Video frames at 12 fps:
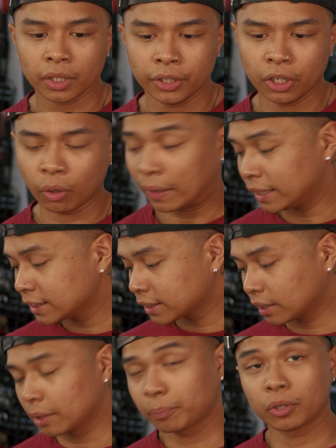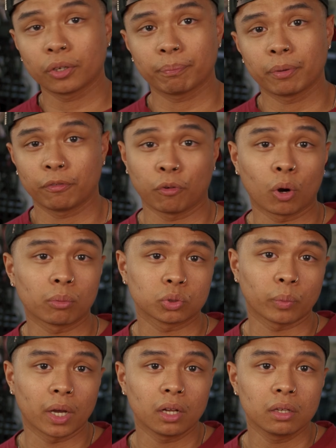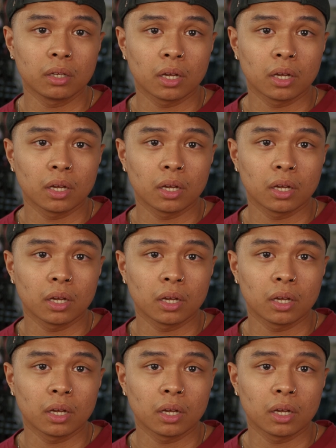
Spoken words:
You know, at least the clipper performs well.